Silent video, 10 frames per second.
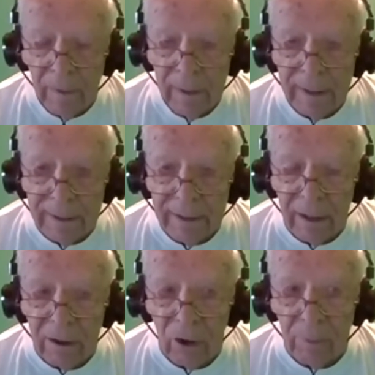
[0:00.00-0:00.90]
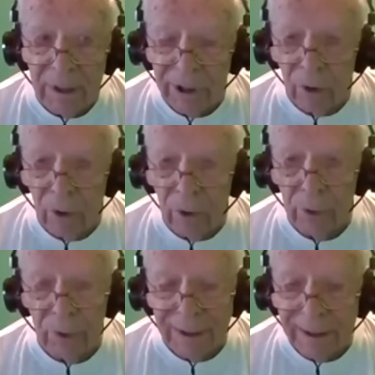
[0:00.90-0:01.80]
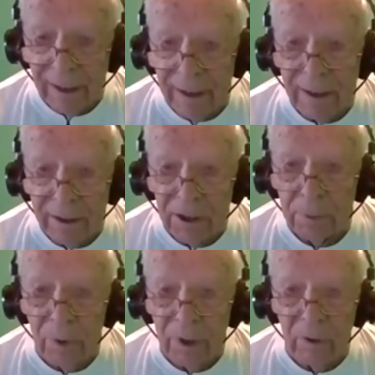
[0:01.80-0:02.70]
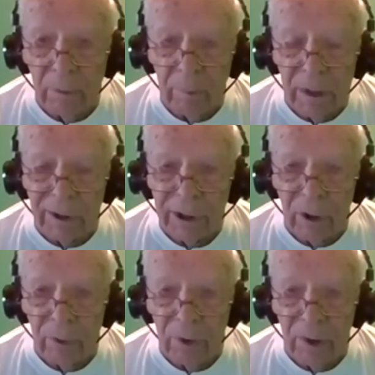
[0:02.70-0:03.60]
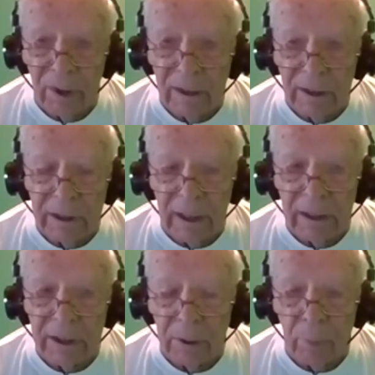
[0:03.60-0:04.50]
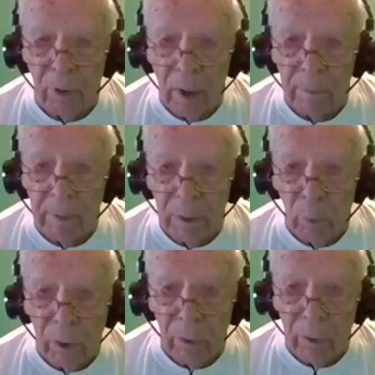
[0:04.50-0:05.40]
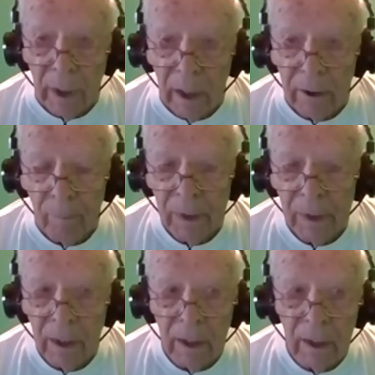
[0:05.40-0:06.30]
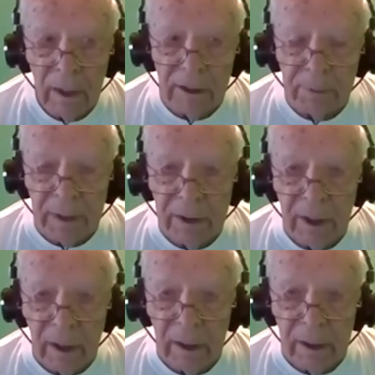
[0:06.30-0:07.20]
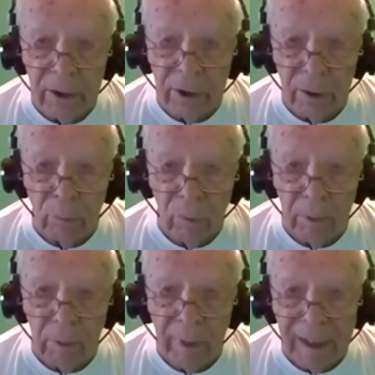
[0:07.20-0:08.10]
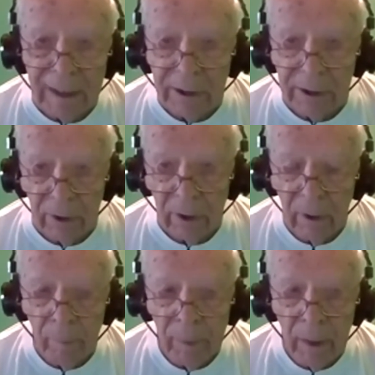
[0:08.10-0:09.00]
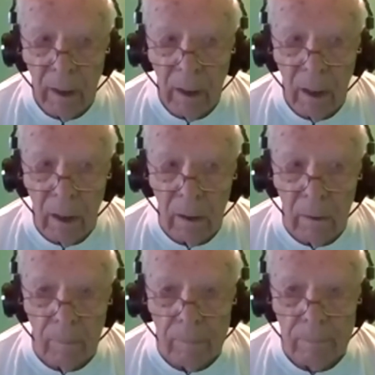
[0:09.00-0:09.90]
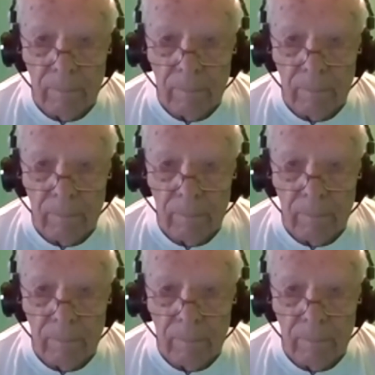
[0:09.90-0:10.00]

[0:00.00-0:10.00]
is not going to be sold or is not at this point and anyway being sold in the United States and probably will not it's being tied into the RoboMaster um,